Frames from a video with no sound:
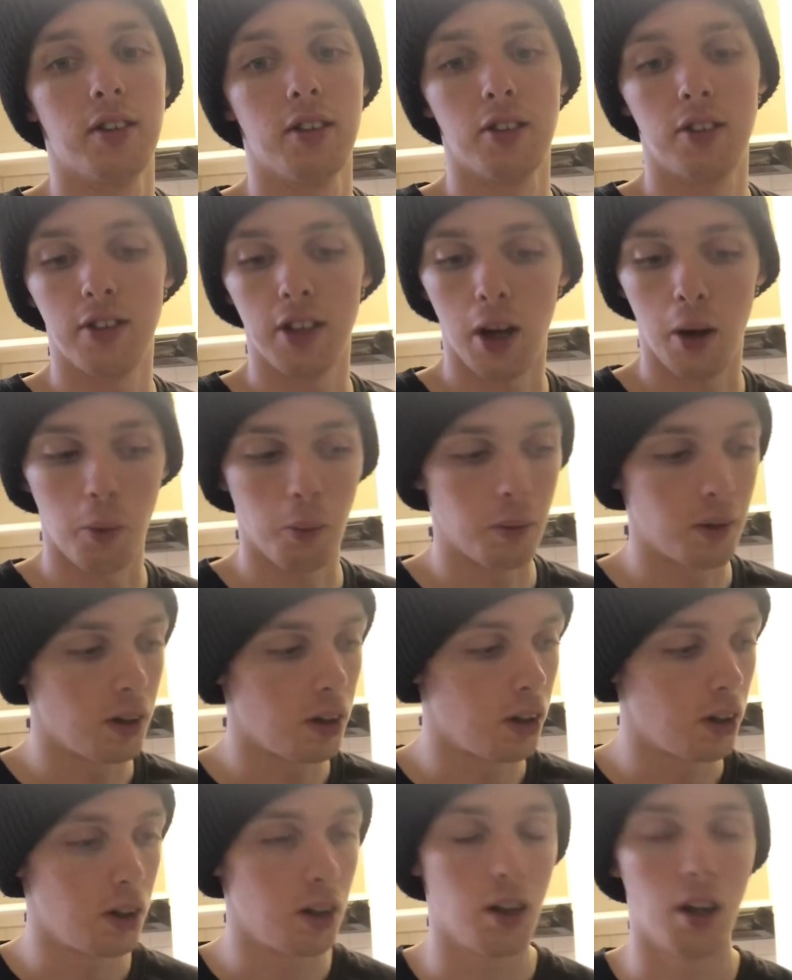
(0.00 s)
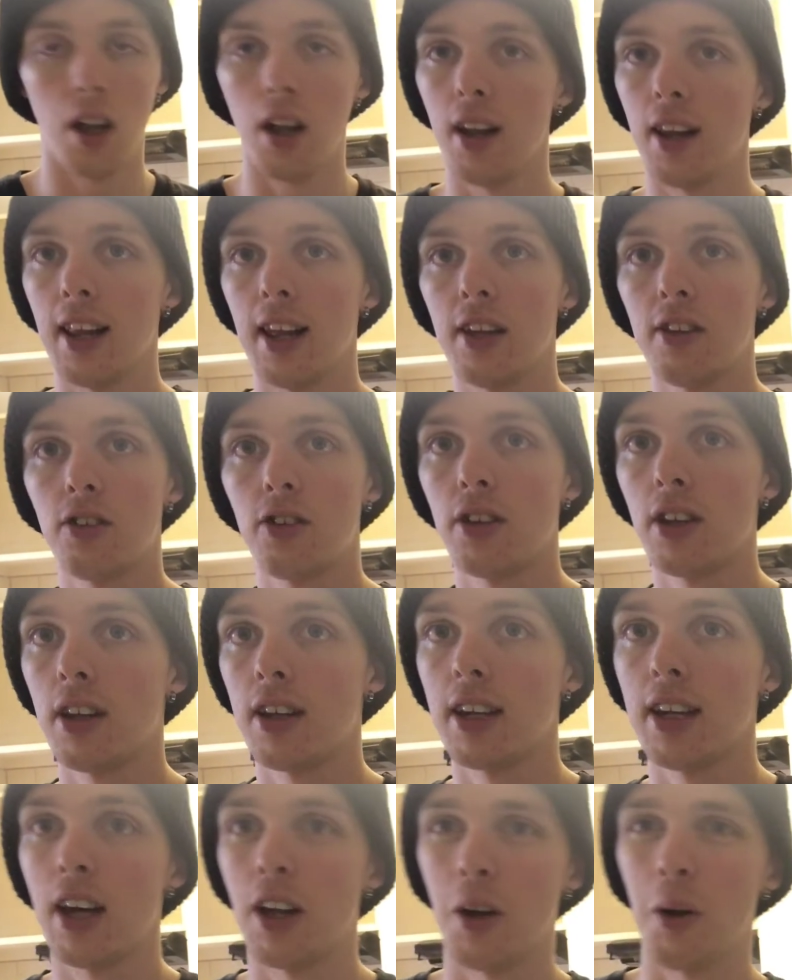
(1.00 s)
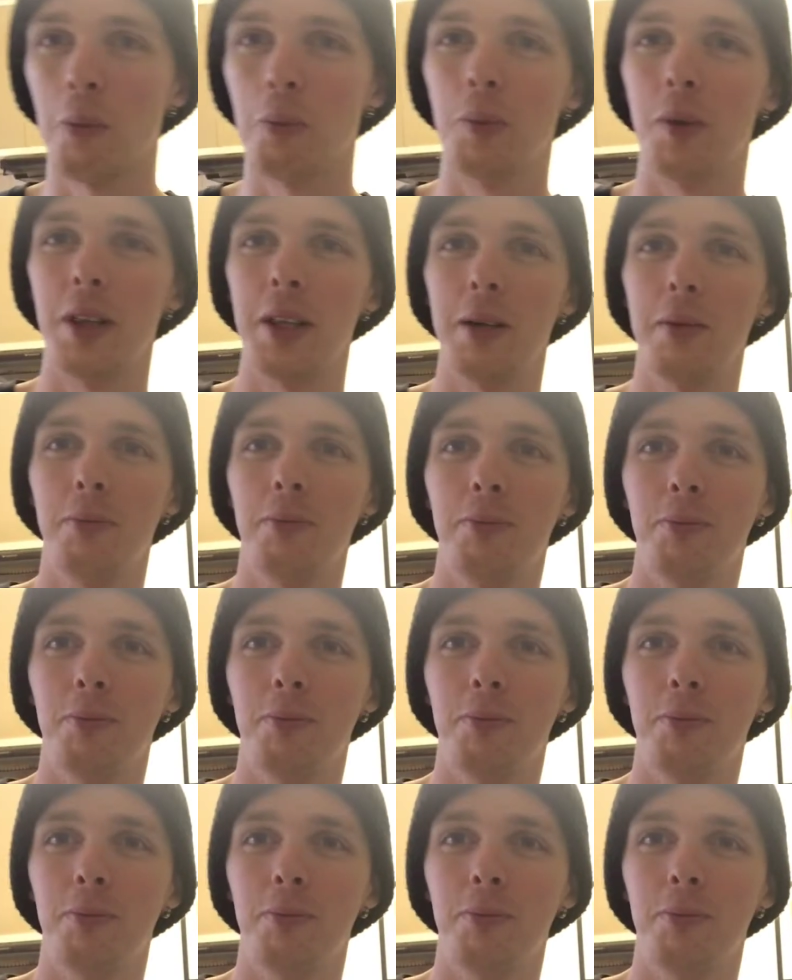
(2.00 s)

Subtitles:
So let's get on with it.